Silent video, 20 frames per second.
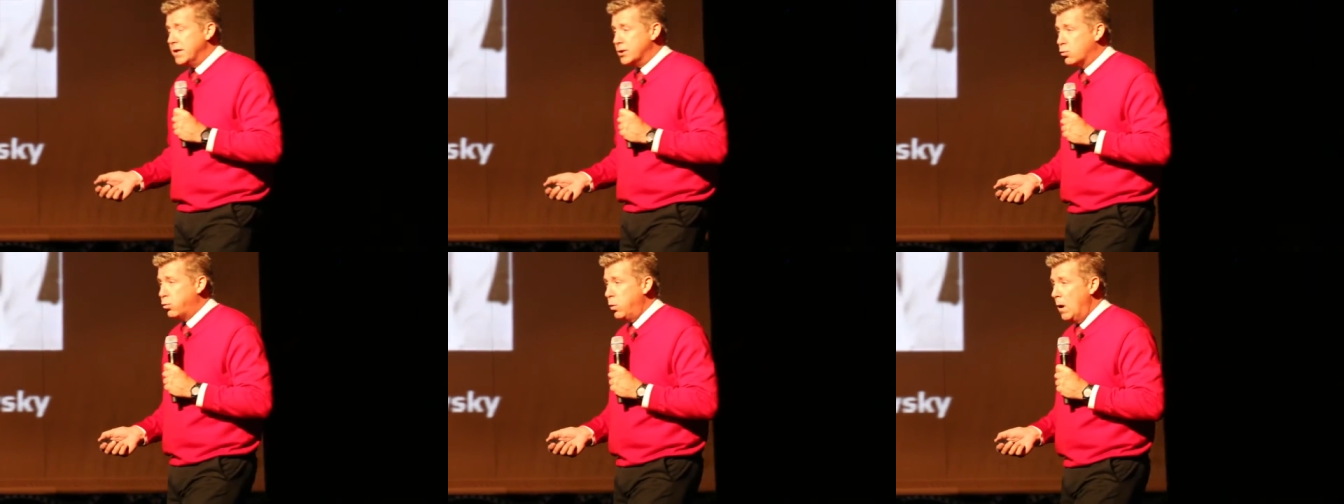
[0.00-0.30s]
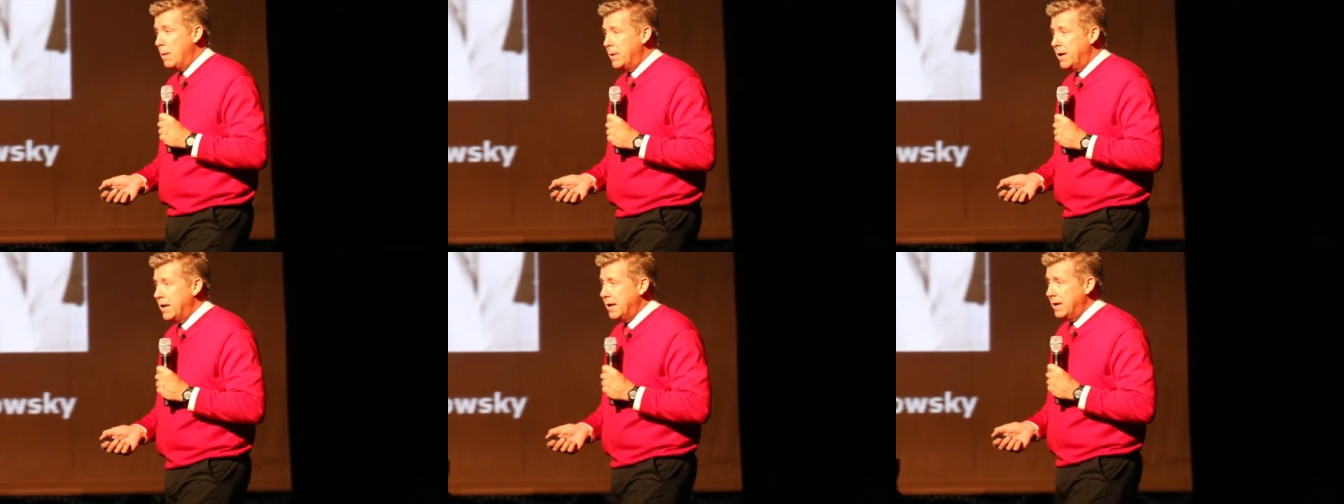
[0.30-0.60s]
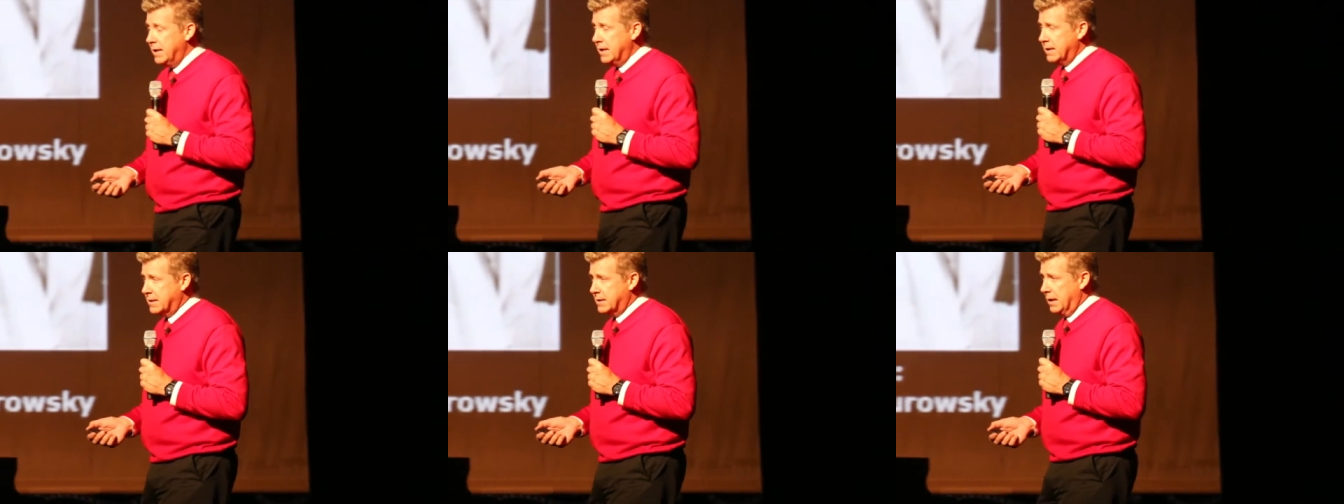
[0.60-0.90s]
these women
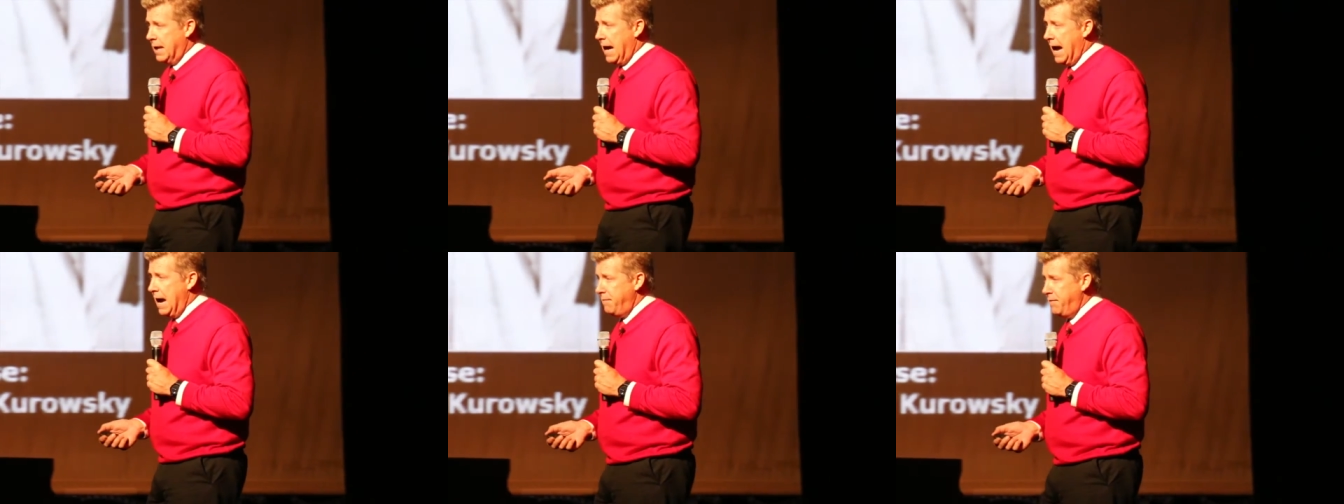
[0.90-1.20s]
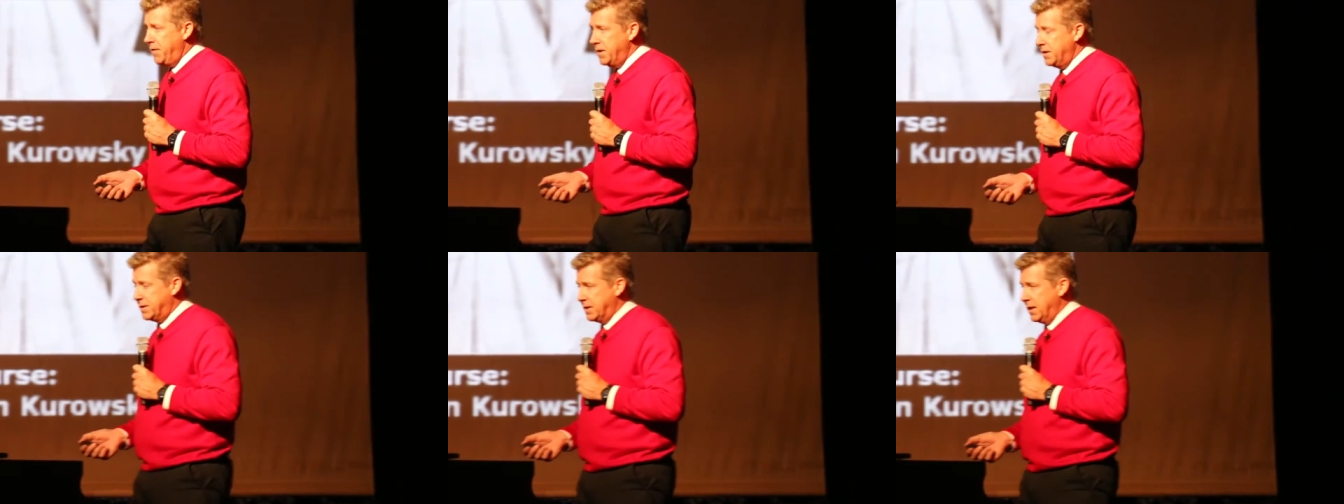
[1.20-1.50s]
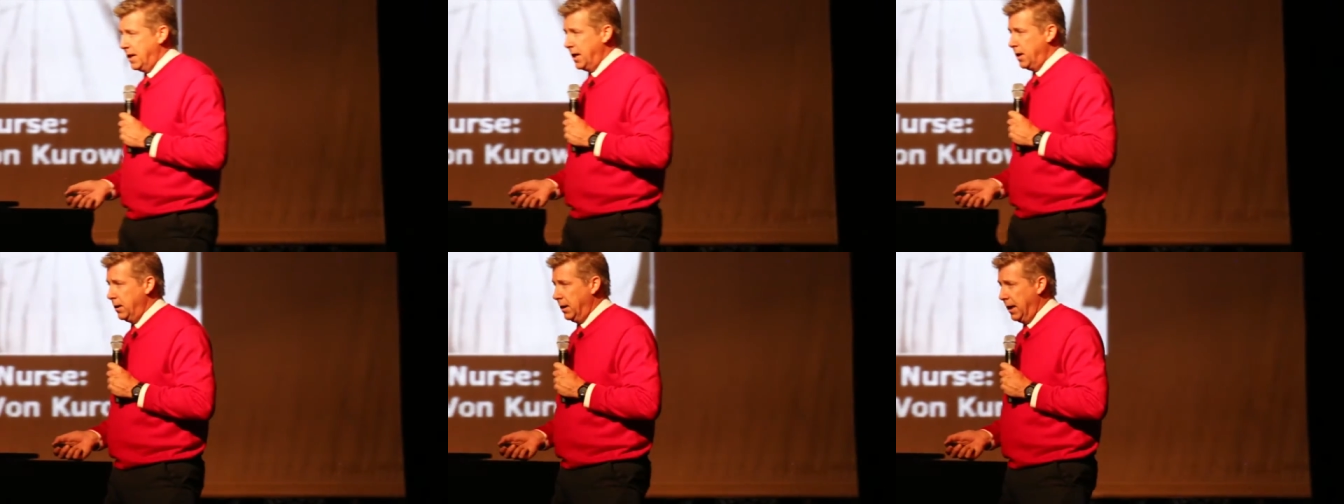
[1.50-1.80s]
in his life, he
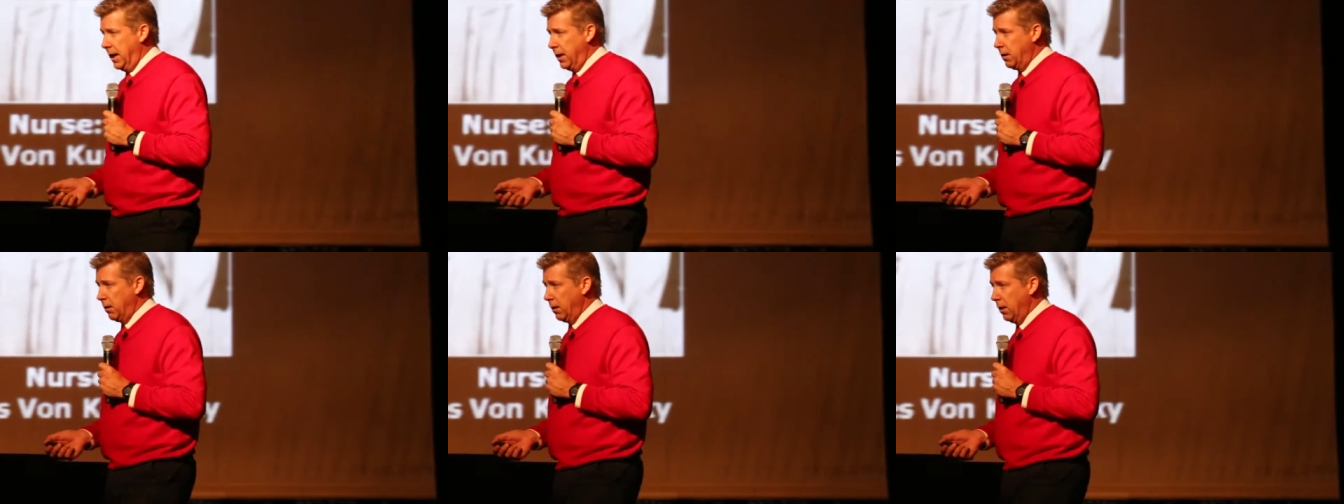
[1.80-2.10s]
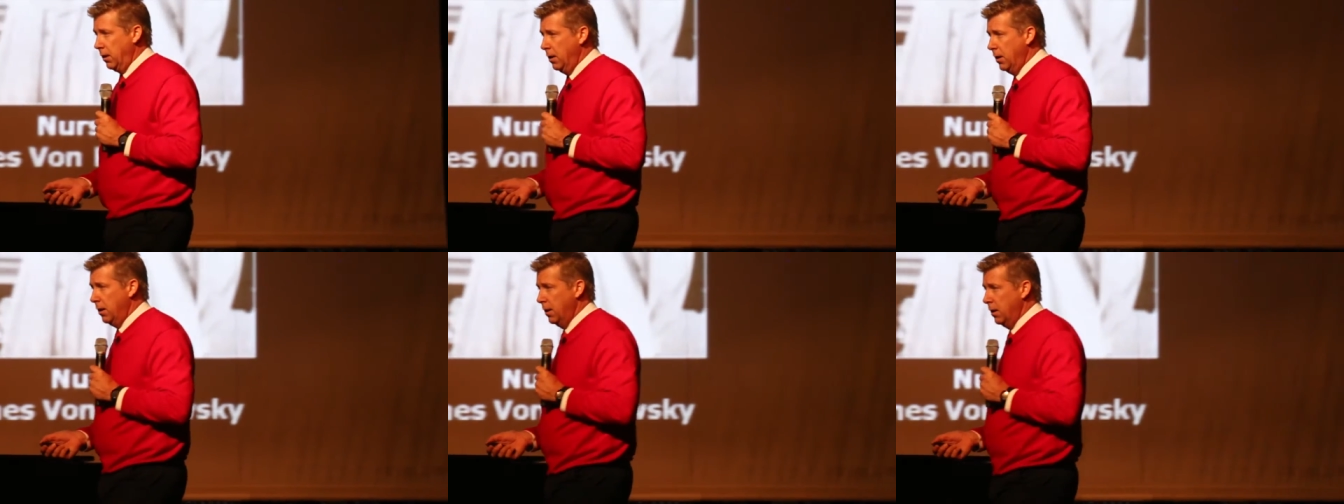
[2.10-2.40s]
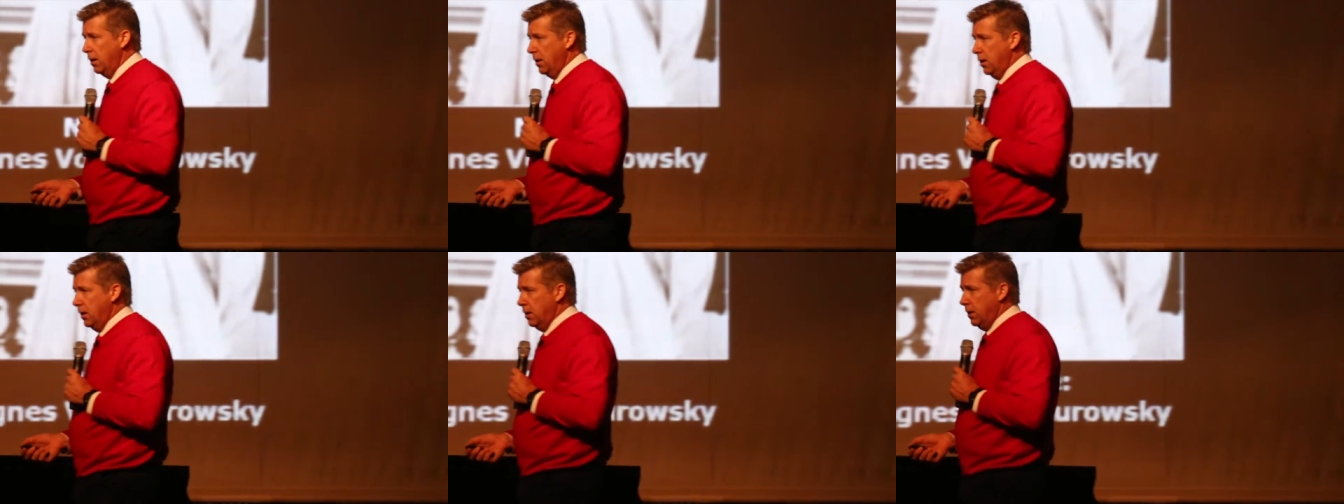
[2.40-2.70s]
said later.
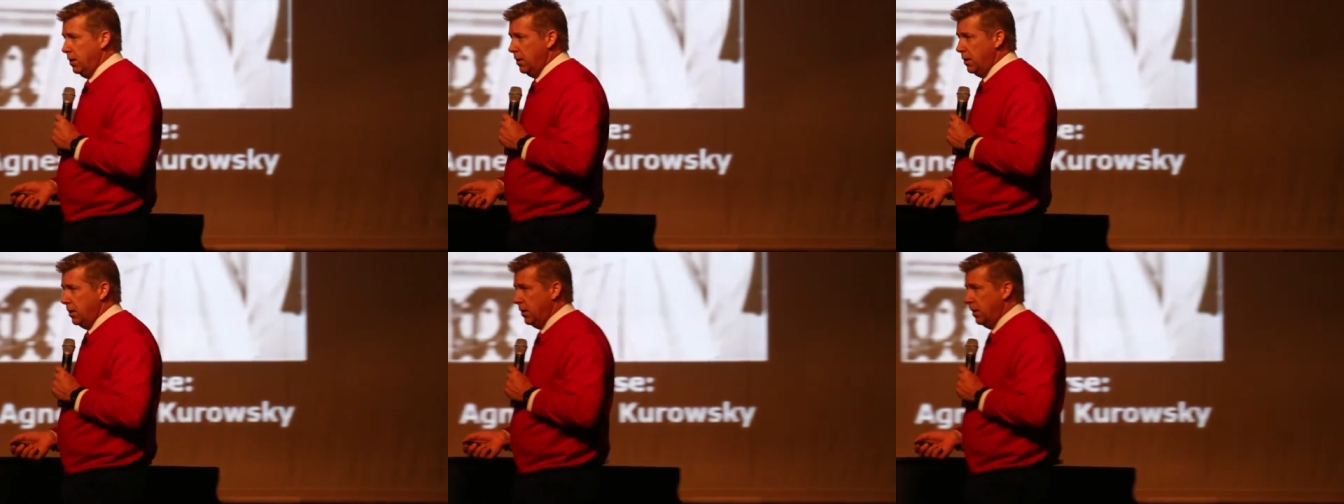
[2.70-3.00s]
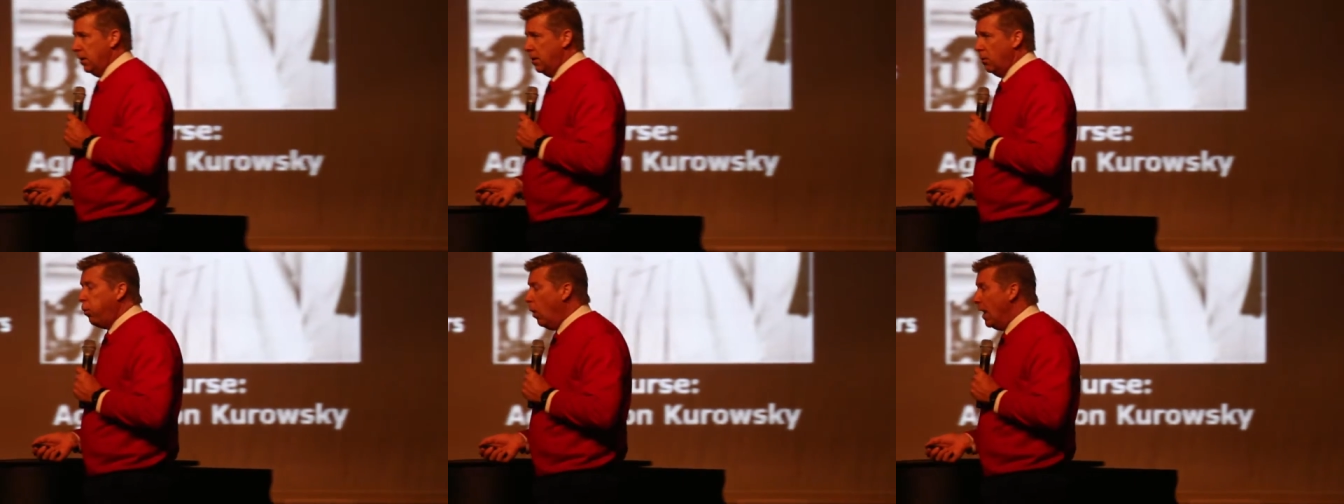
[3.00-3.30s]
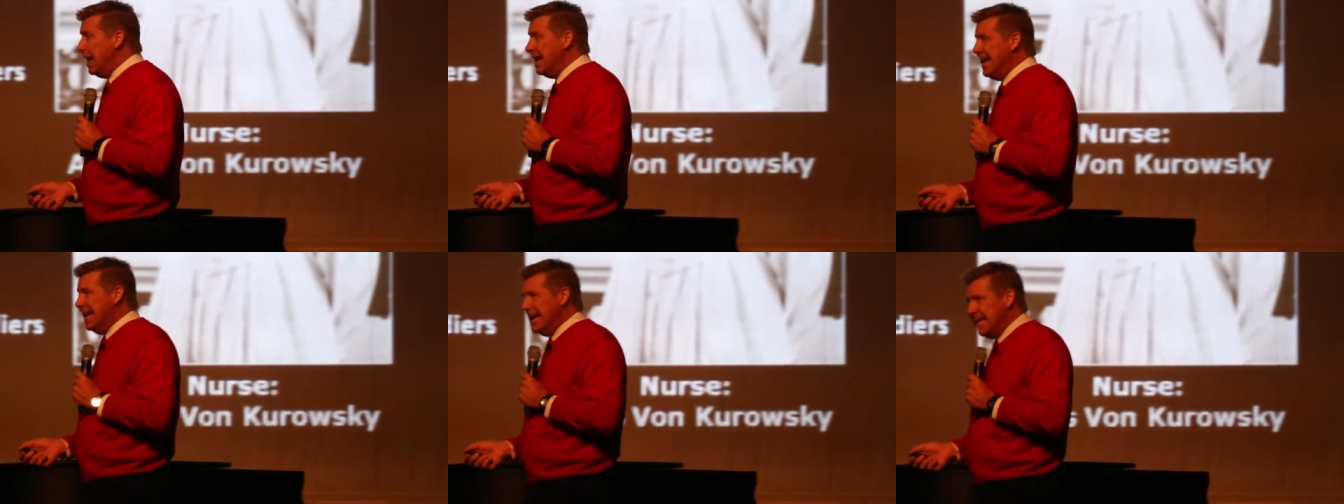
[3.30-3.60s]

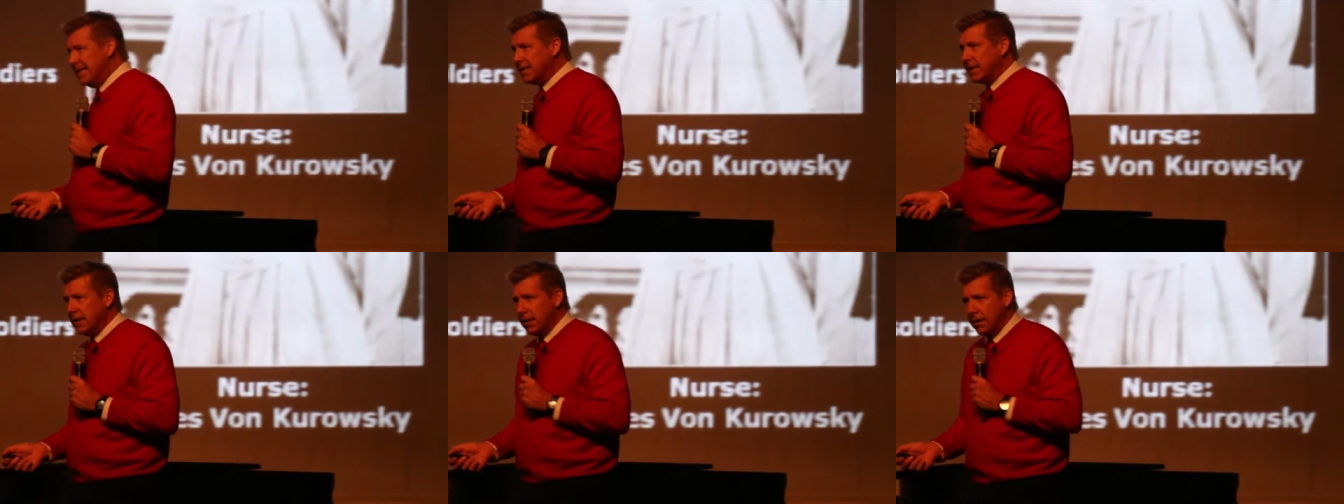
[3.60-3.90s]
What is